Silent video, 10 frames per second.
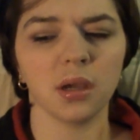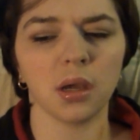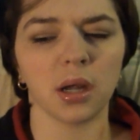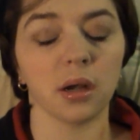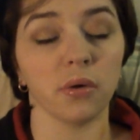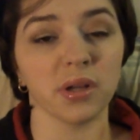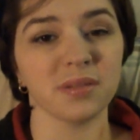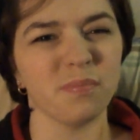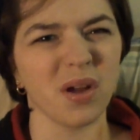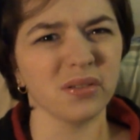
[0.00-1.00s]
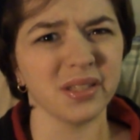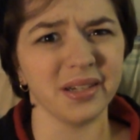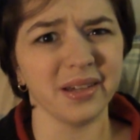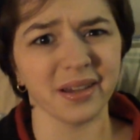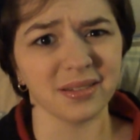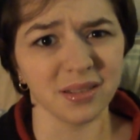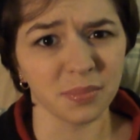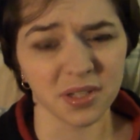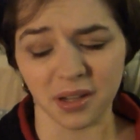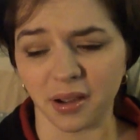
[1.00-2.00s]
I don't know, as melty as
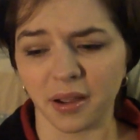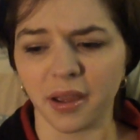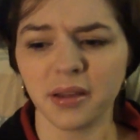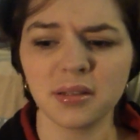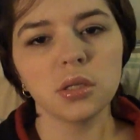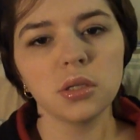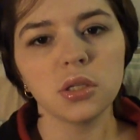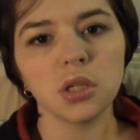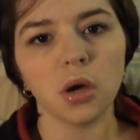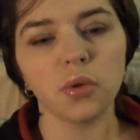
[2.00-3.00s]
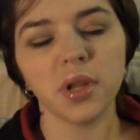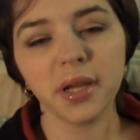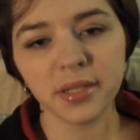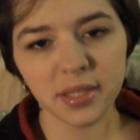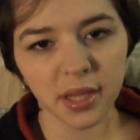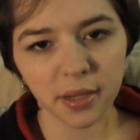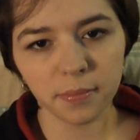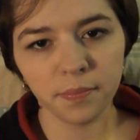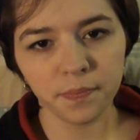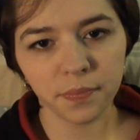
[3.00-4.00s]
lipstick, I guess. So the next
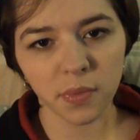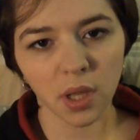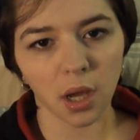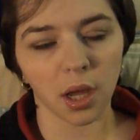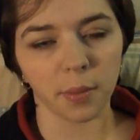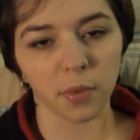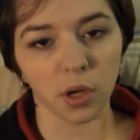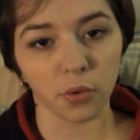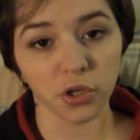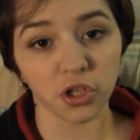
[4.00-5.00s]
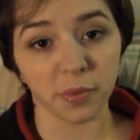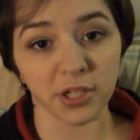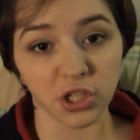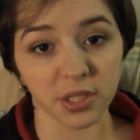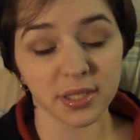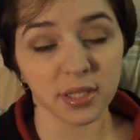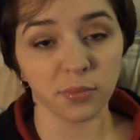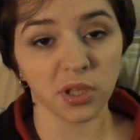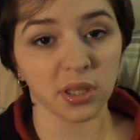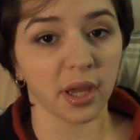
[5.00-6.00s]
thing I'm going to mention is
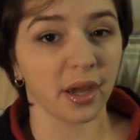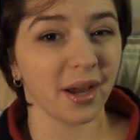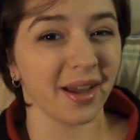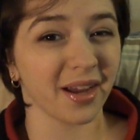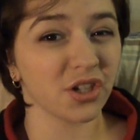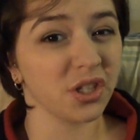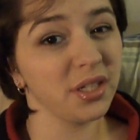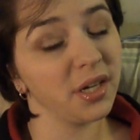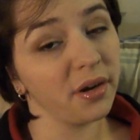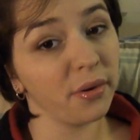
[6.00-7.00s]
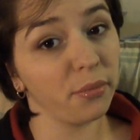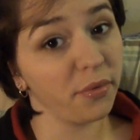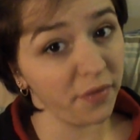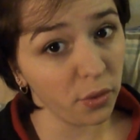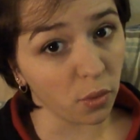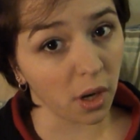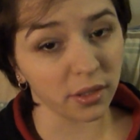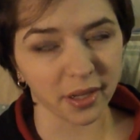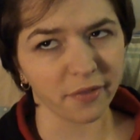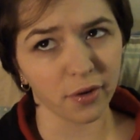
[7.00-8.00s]
something that I actually did a review on,
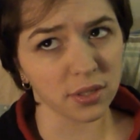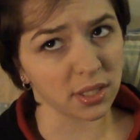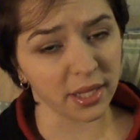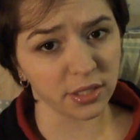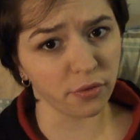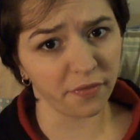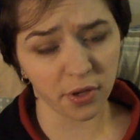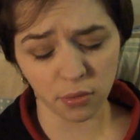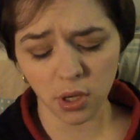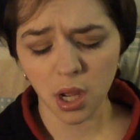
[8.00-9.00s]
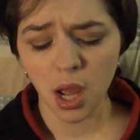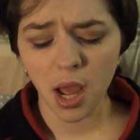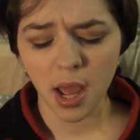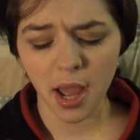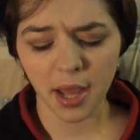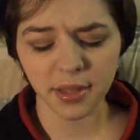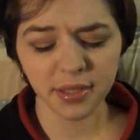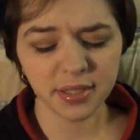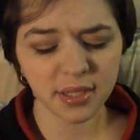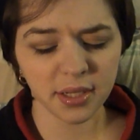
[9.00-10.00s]
like a first glance review, and
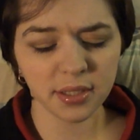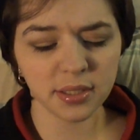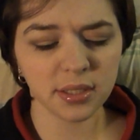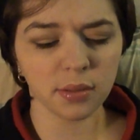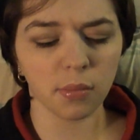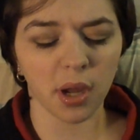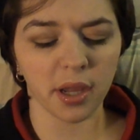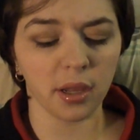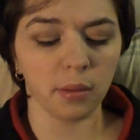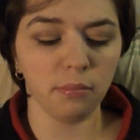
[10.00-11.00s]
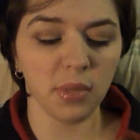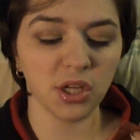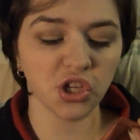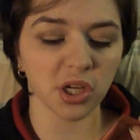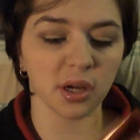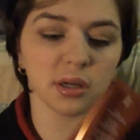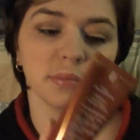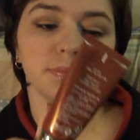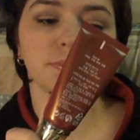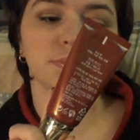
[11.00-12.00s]
this is my Missha
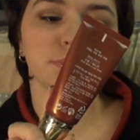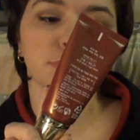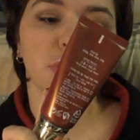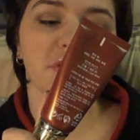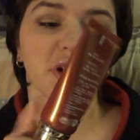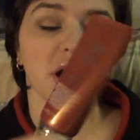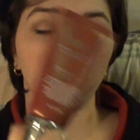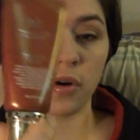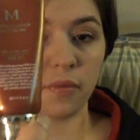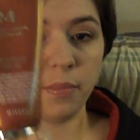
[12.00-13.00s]
Perfect Cover